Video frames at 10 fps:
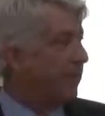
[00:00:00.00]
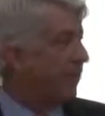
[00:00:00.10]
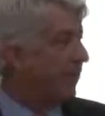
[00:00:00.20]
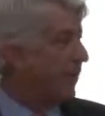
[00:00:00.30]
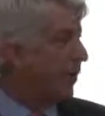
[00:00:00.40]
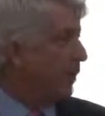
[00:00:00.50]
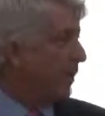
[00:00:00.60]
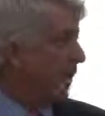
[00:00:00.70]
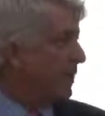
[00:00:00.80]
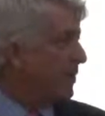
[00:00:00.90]
authority going
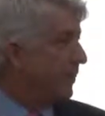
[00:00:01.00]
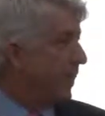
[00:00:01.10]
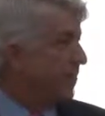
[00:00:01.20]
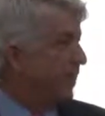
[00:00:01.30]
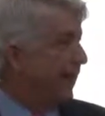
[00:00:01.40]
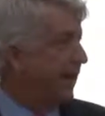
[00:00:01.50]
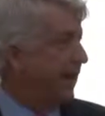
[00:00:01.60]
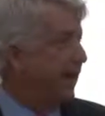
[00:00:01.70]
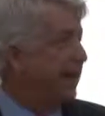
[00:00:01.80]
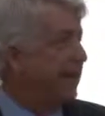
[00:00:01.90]
back to
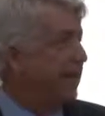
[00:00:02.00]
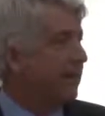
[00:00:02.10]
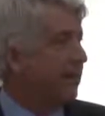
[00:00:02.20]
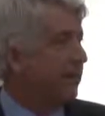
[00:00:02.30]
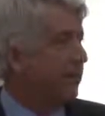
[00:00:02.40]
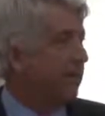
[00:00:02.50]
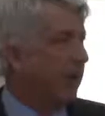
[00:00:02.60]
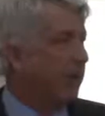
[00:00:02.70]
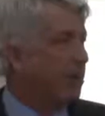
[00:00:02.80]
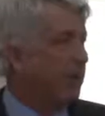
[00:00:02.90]
1888,
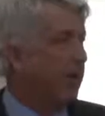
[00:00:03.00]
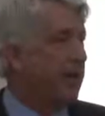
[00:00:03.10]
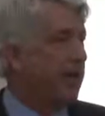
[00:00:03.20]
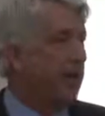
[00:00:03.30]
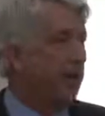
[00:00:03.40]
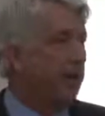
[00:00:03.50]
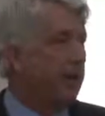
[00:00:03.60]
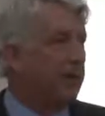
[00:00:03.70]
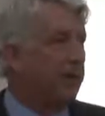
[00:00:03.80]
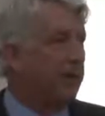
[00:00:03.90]
when the Supreme
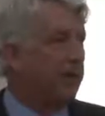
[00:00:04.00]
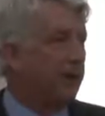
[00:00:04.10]
Court